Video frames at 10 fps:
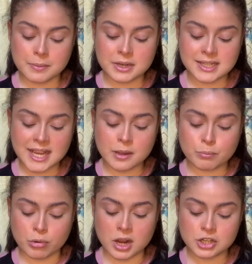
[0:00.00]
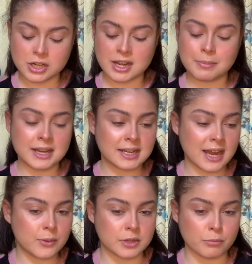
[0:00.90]
I'm gonna take a brush and like blend it
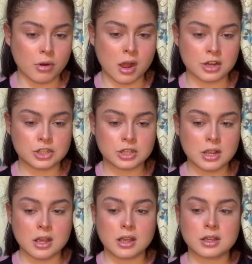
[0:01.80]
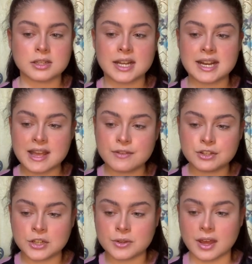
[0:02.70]
out with a brush because I never
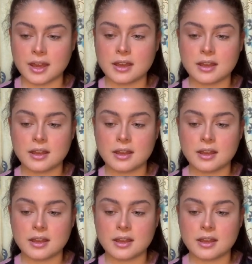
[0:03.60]
do that.